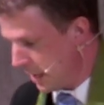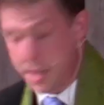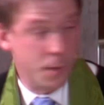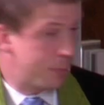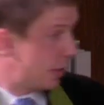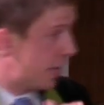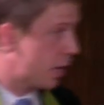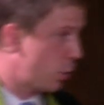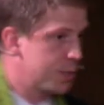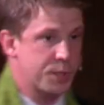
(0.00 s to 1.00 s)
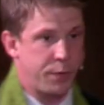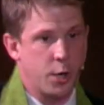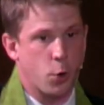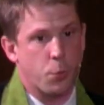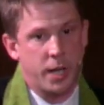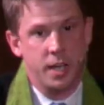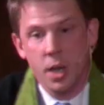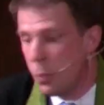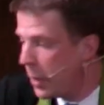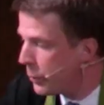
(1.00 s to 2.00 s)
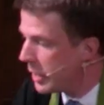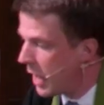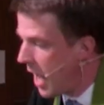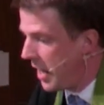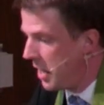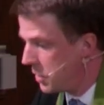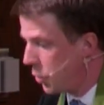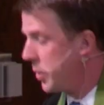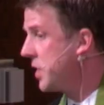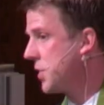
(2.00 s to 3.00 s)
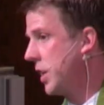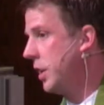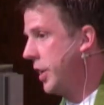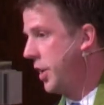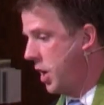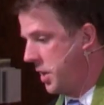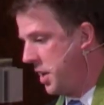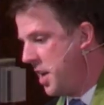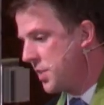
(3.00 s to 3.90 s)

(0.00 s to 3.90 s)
In the political sphere, we, we rely increasingly on